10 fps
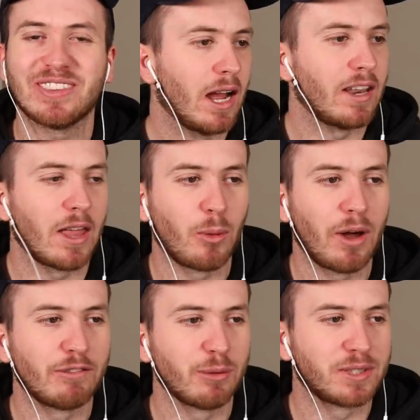Another
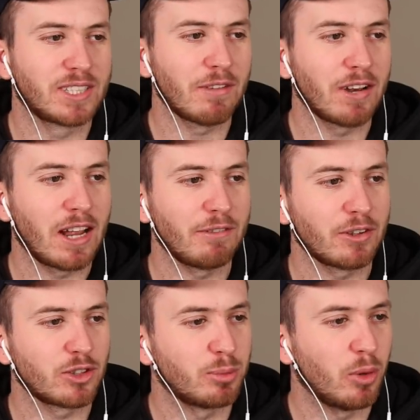one from
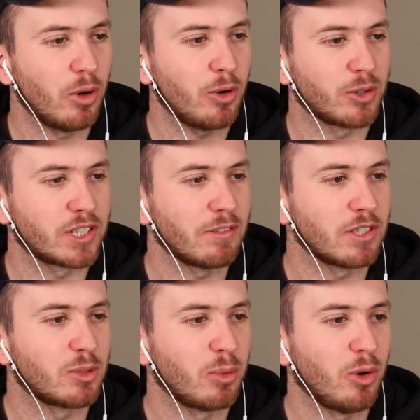7AFL Sport or
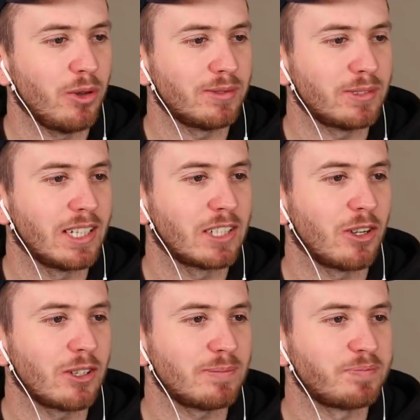7 Sport,
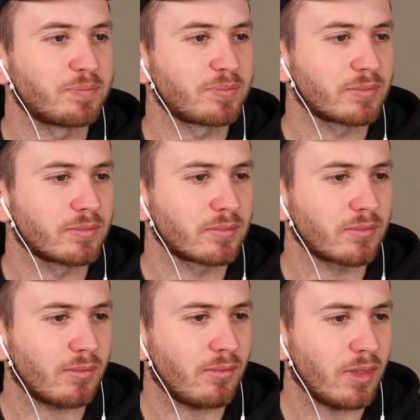TikTok.
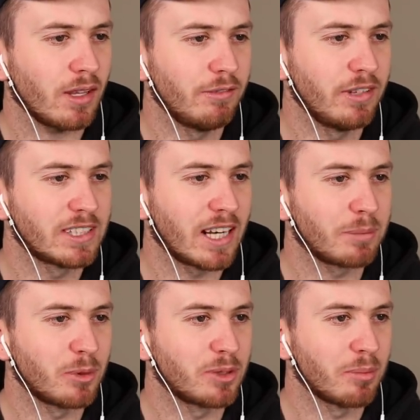Flicks it
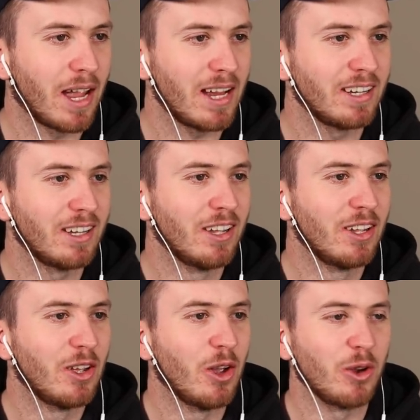up to his mate
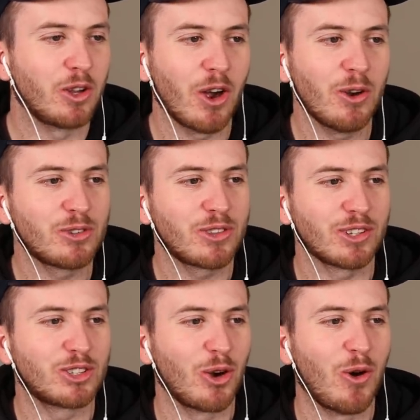who goes the
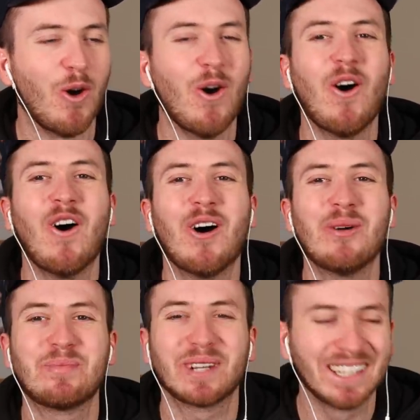top.